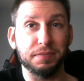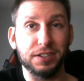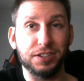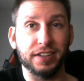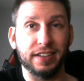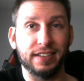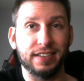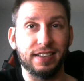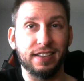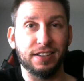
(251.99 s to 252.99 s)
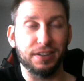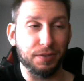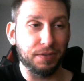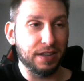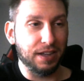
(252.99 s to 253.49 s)
The giant, you
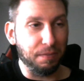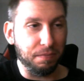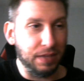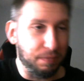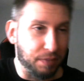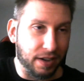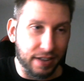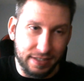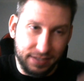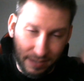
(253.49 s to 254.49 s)
know, meat pot